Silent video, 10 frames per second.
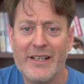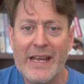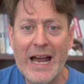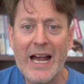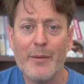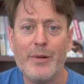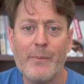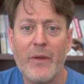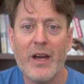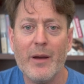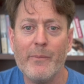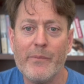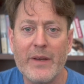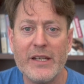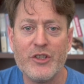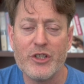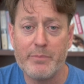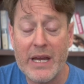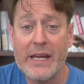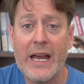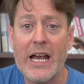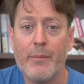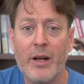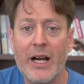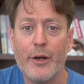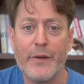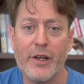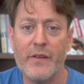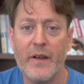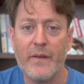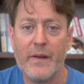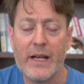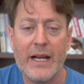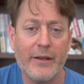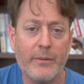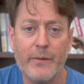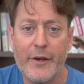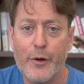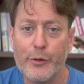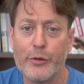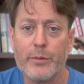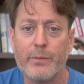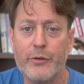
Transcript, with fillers: Gab. Um, he should pay Gab, hire the, the, the guy, the owner,